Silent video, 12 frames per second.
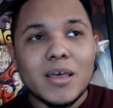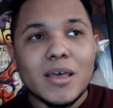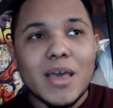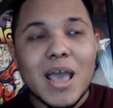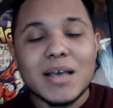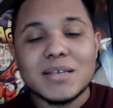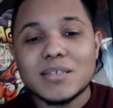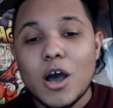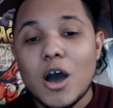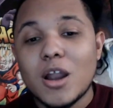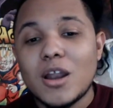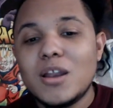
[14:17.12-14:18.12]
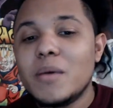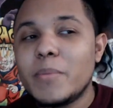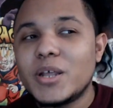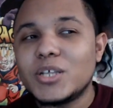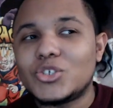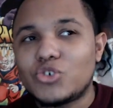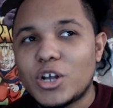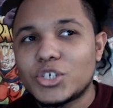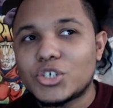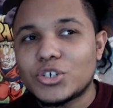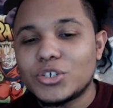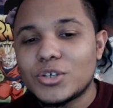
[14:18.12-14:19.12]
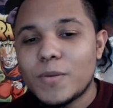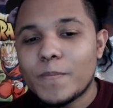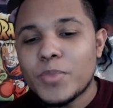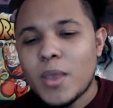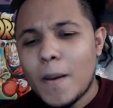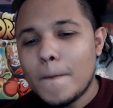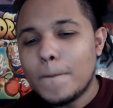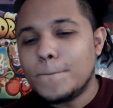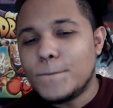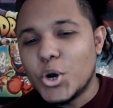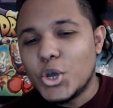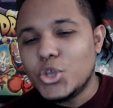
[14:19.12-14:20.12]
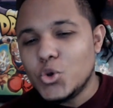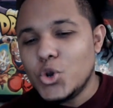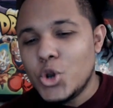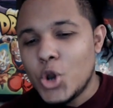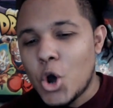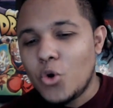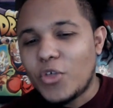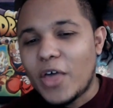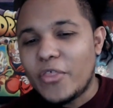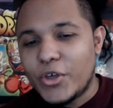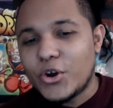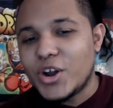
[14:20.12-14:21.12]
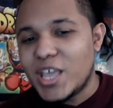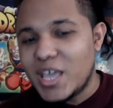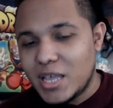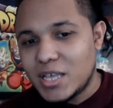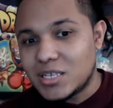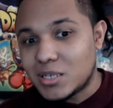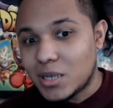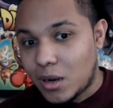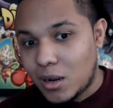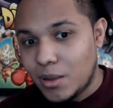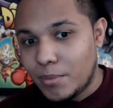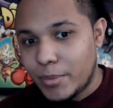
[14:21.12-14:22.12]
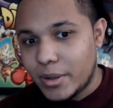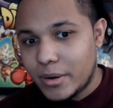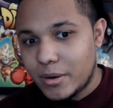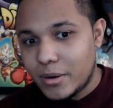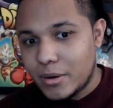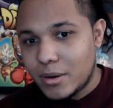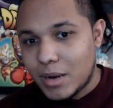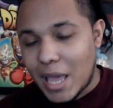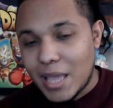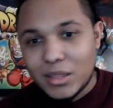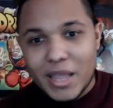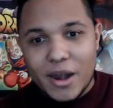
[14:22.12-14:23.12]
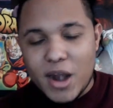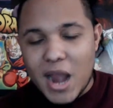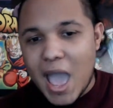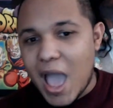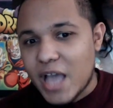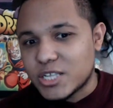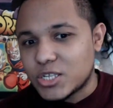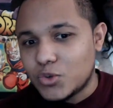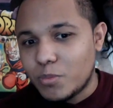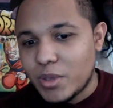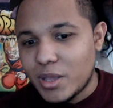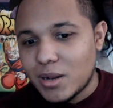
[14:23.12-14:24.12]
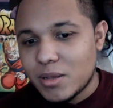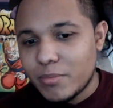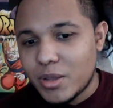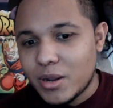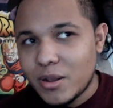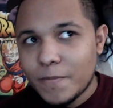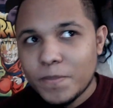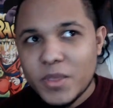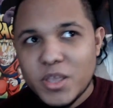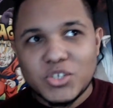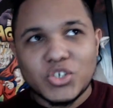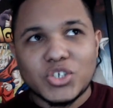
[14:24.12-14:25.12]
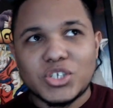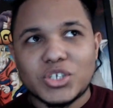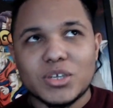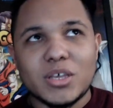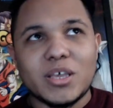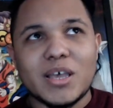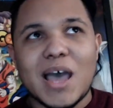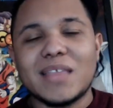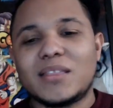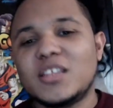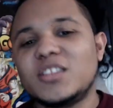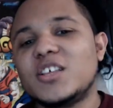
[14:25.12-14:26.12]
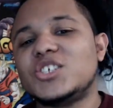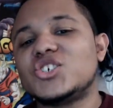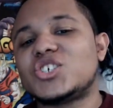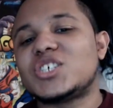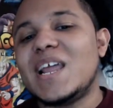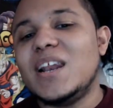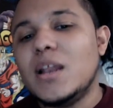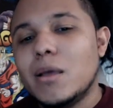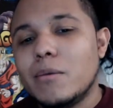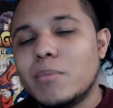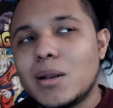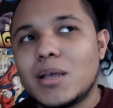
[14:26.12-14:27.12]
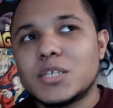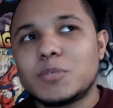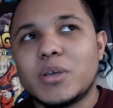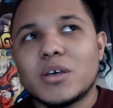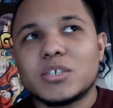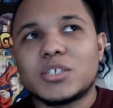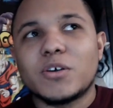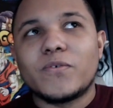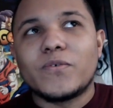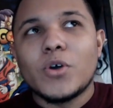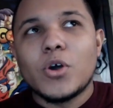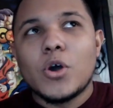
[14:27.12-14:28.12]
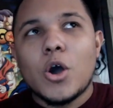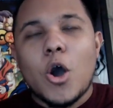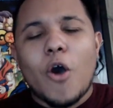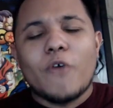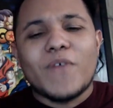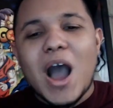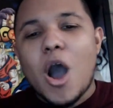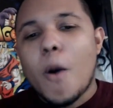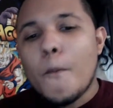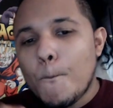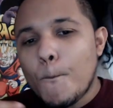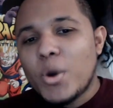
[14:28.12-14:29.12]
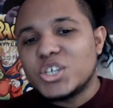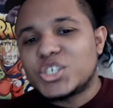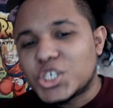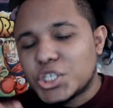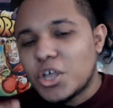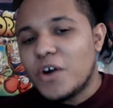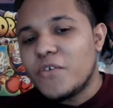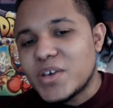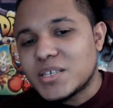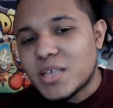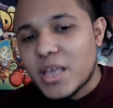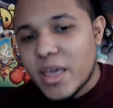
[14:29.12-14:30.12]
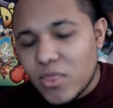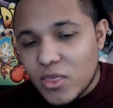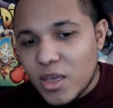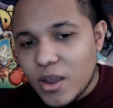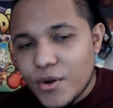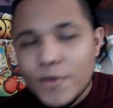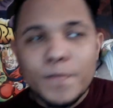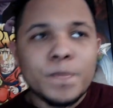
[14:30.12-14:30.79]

has unlimited treasures, but you know that there is a limit. Like, there has to be a limit. It's just, I think they just say limitless because of how much stuff is in there.